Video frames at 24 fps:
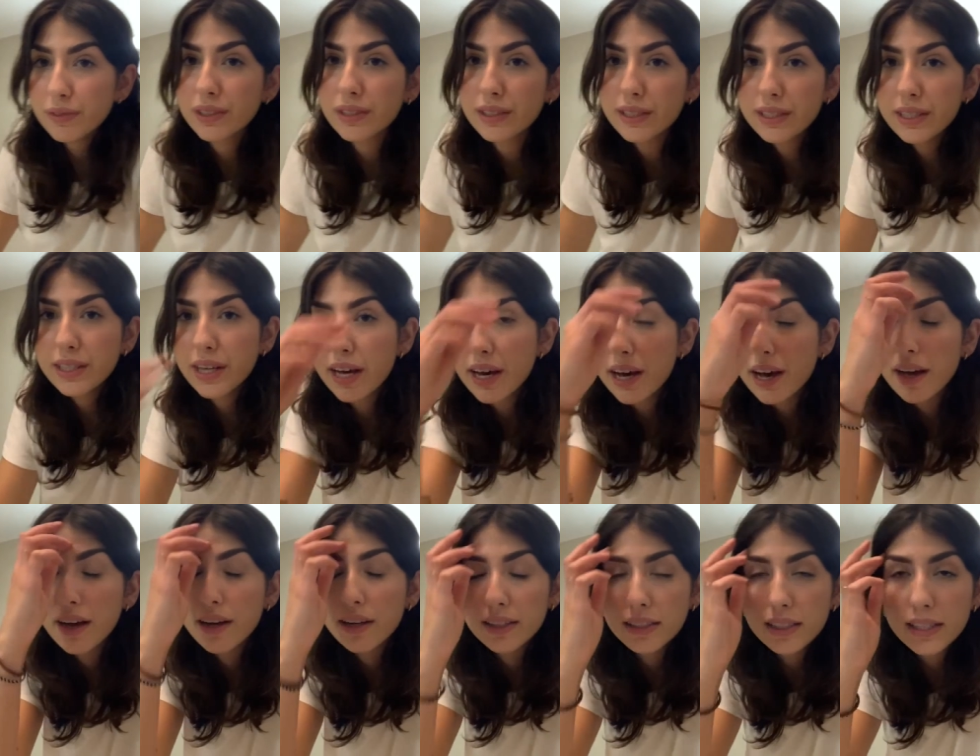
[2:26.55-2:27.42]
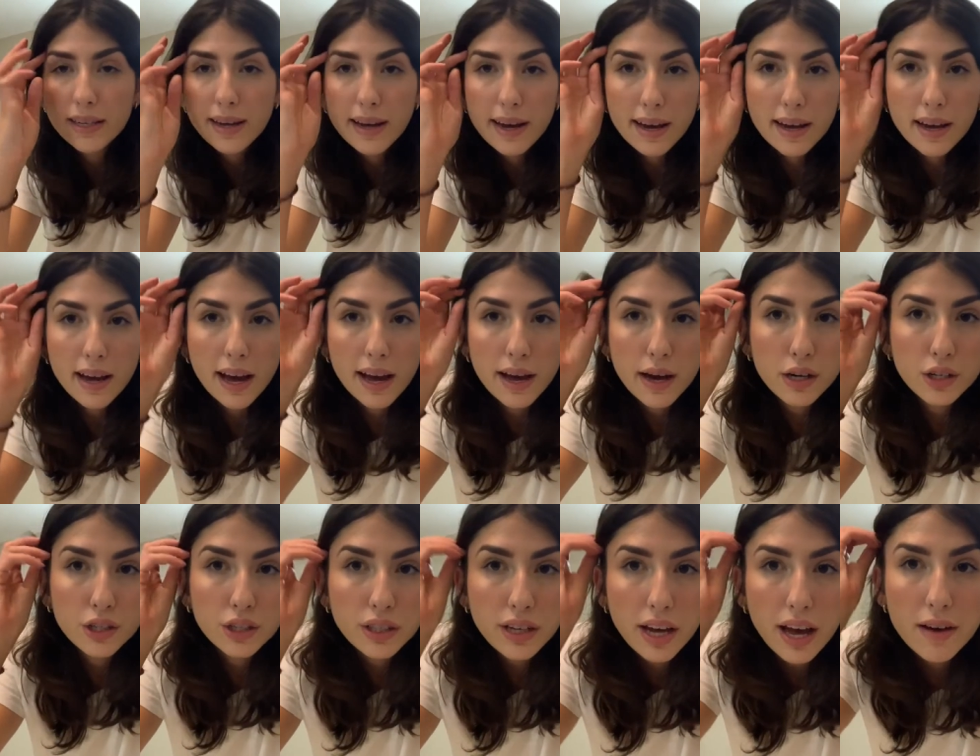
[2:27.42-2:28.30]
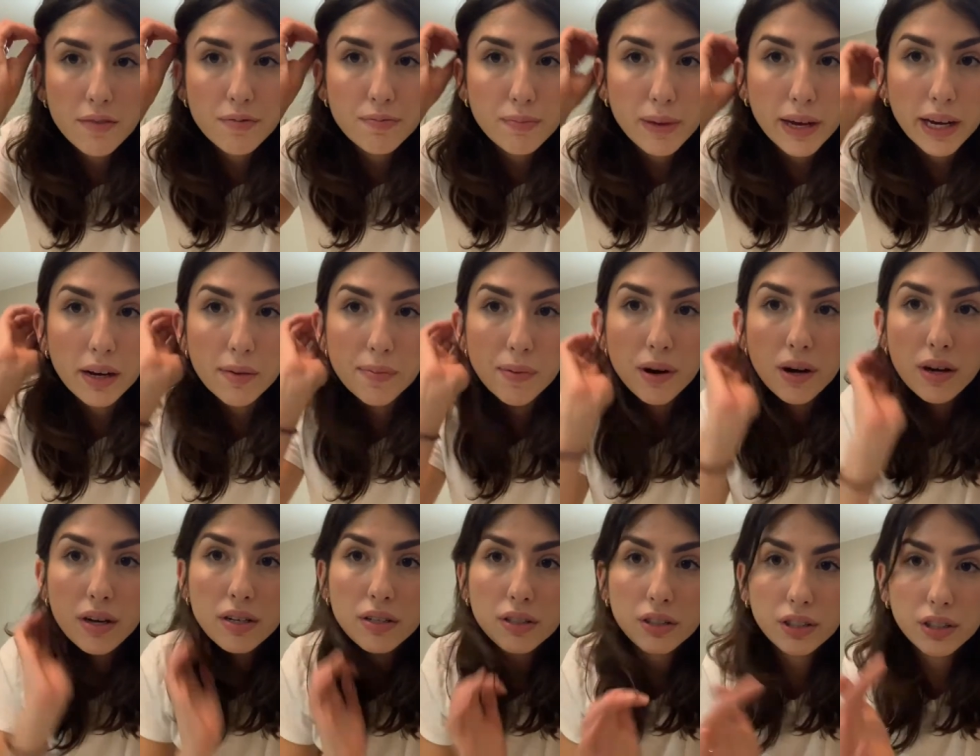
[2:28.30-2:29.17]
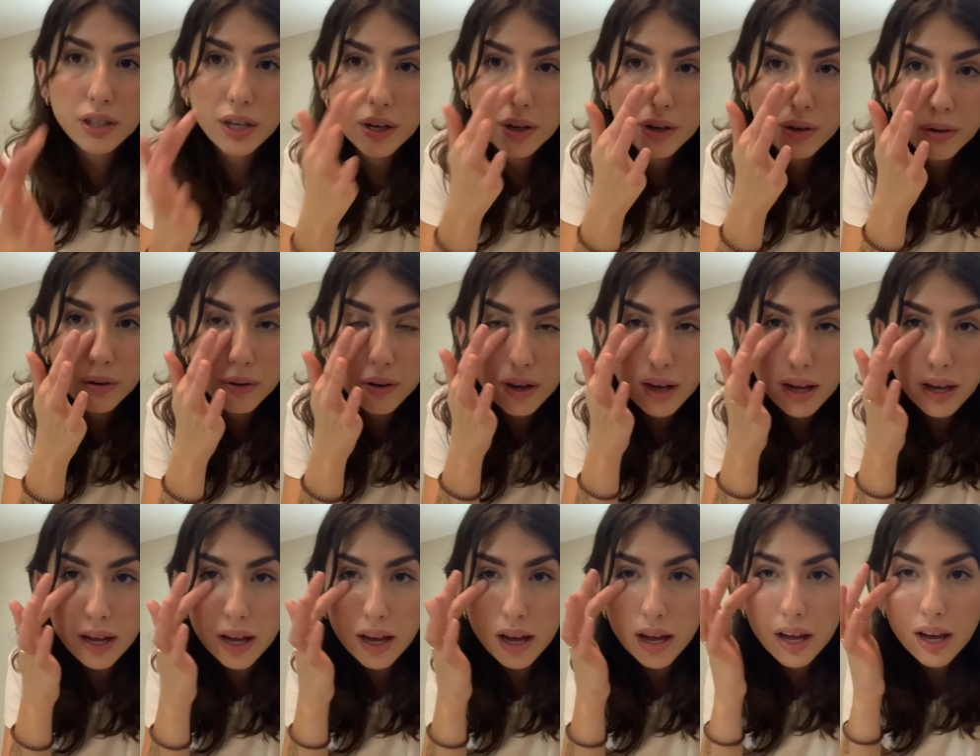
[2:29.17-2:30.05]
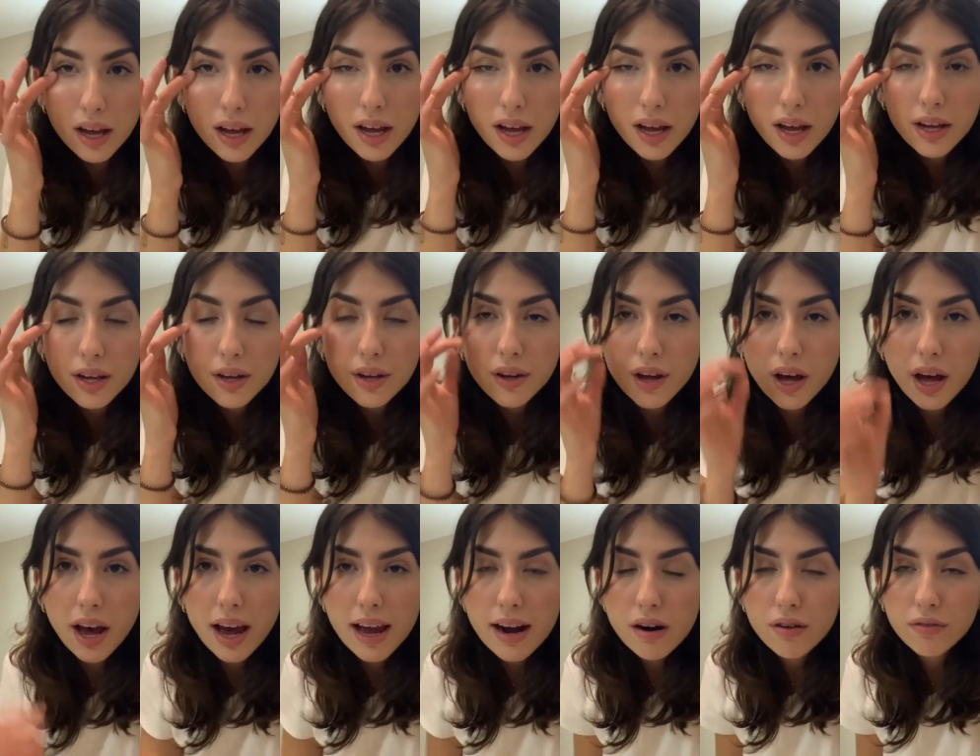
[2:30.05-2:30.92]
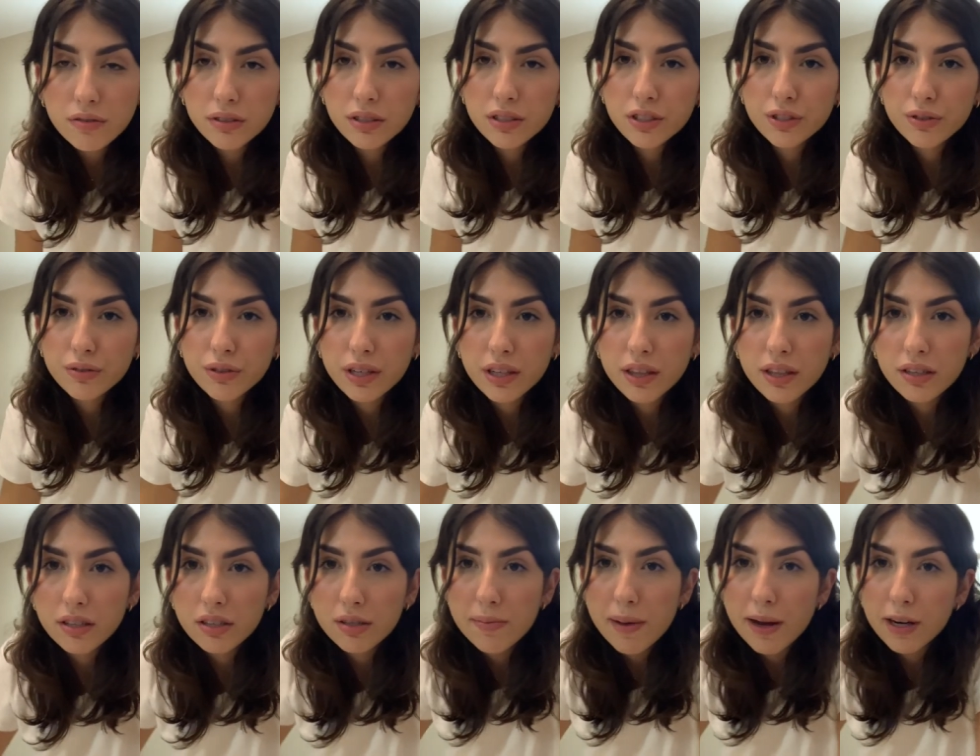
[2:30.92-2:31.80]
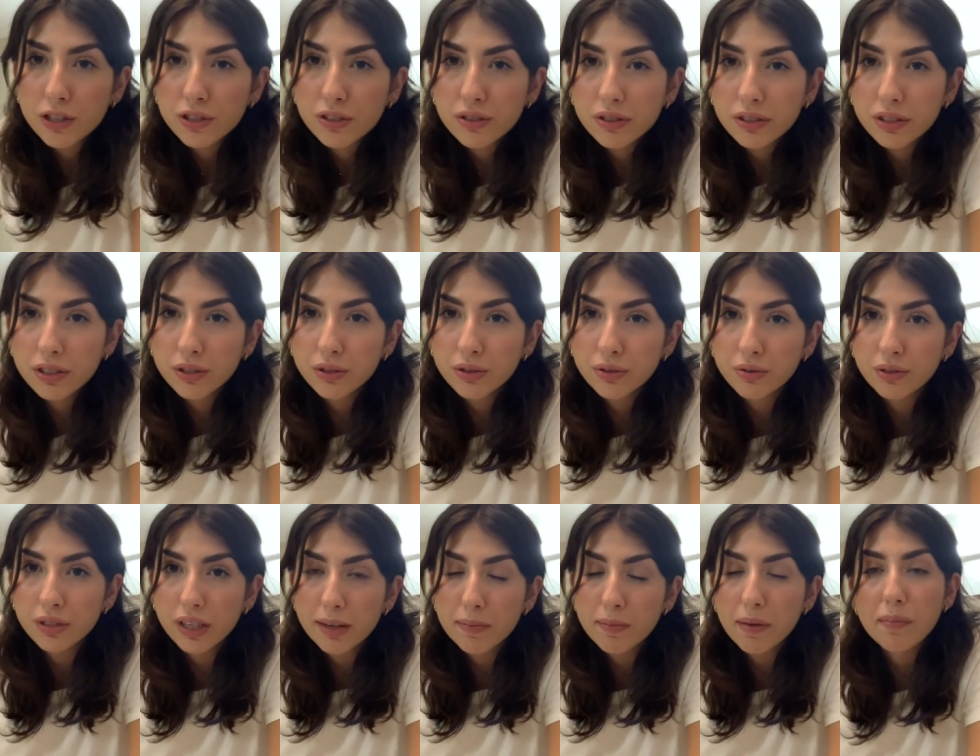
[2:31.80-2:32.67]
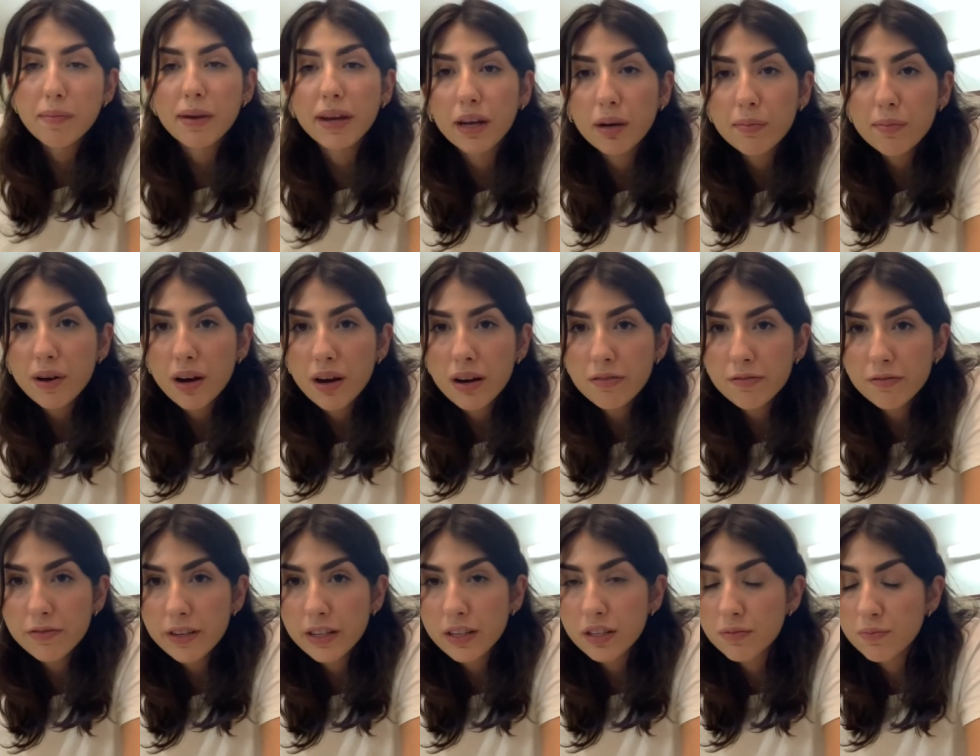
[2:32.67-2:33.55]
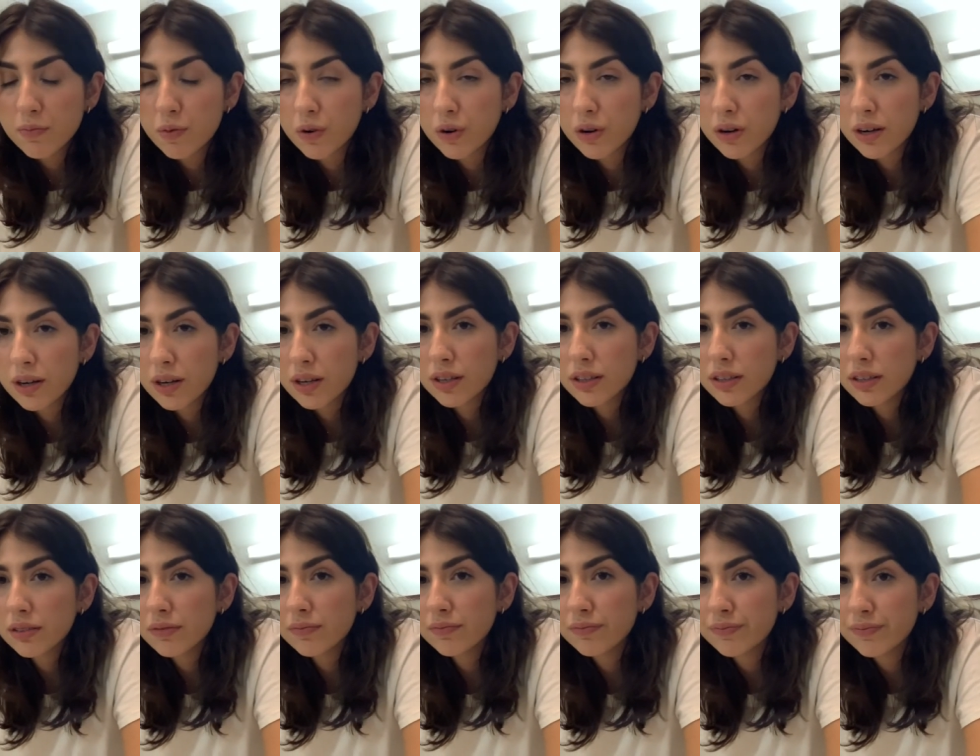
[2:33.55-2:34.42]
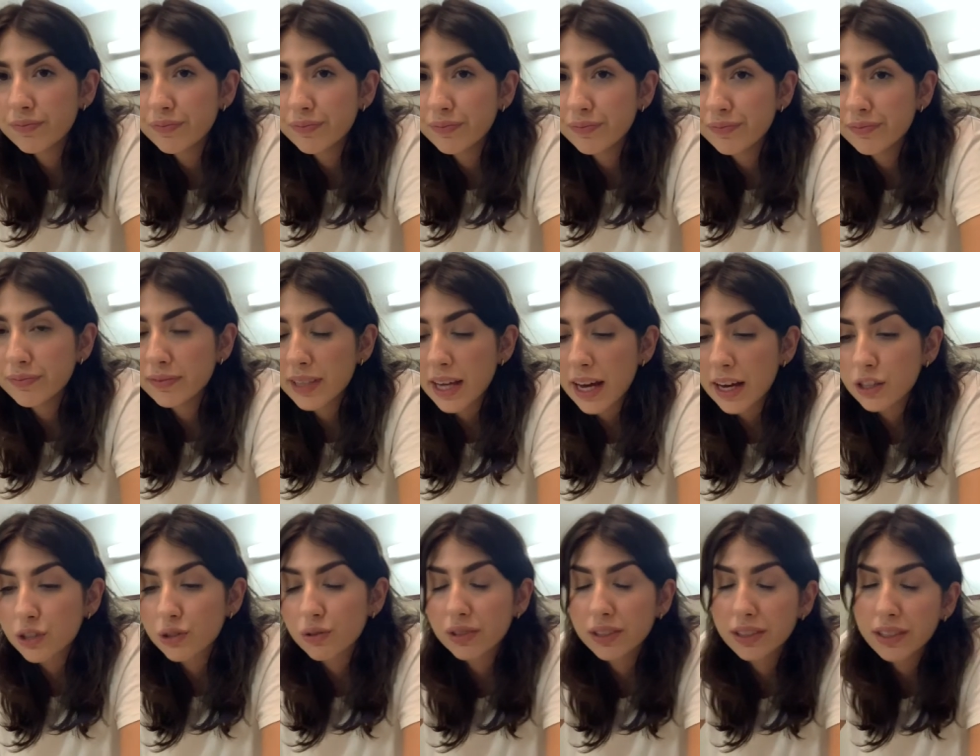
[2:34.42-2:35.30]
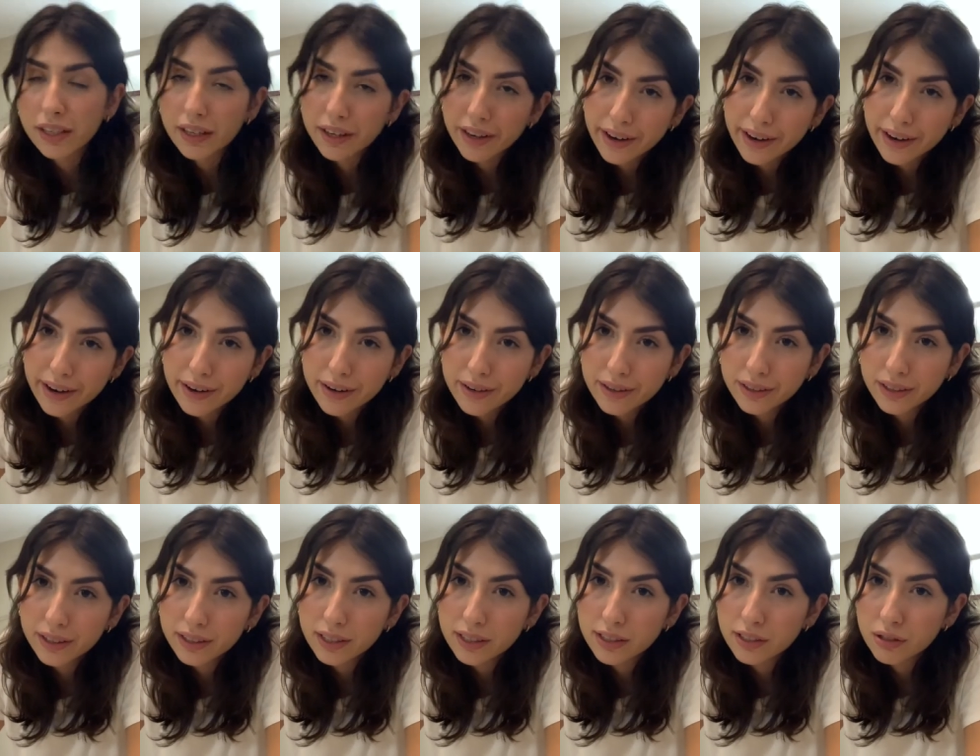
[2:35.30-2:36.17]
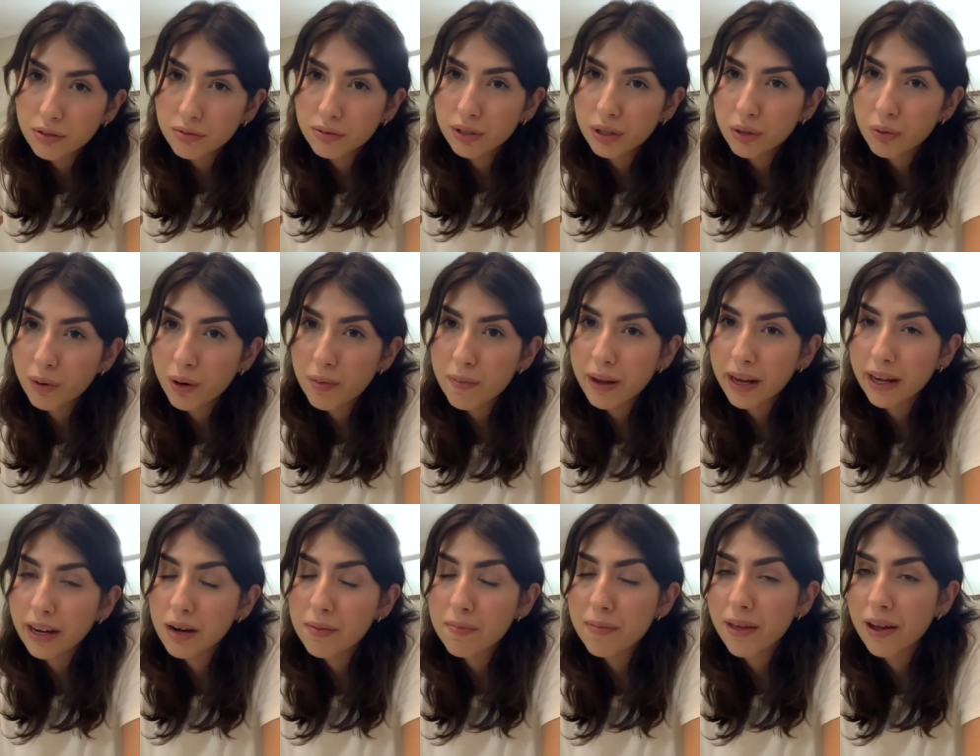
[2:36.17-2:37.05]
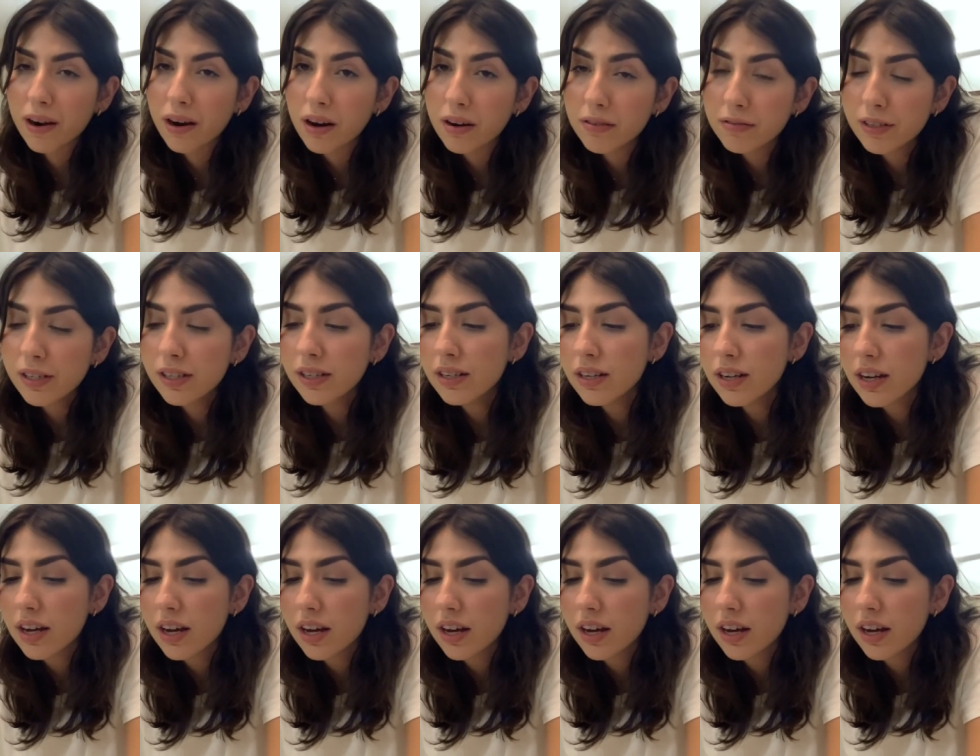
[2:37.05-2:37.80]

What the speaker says: yeah, today I actually have makeup on, so I don't really do anything special to take my makeup off. It's more natural skincare because I don't really wear makeup that often.